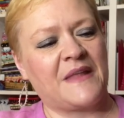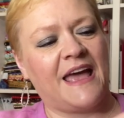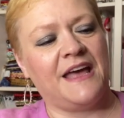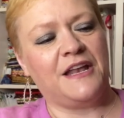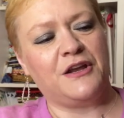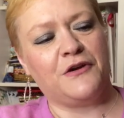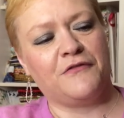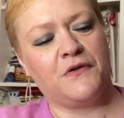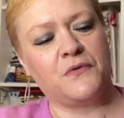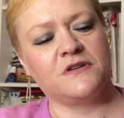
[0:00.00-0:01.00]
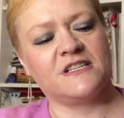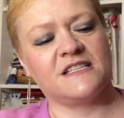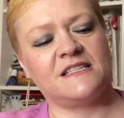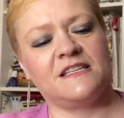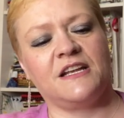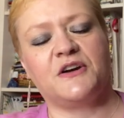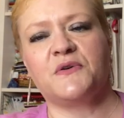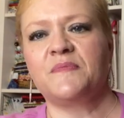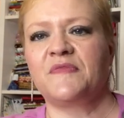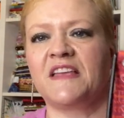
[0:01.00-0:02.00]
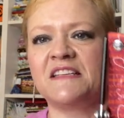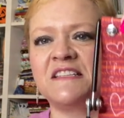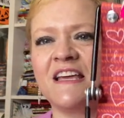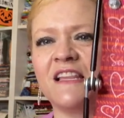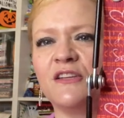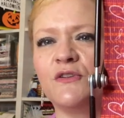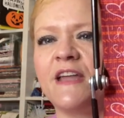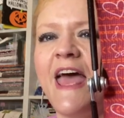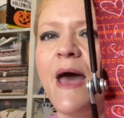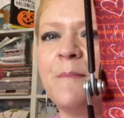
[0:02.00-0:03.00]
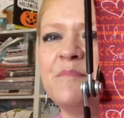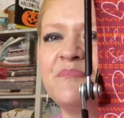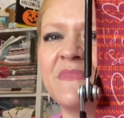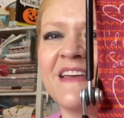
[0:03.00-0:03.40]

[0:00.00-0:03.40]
And your phone just, you know, gets to take a little nap.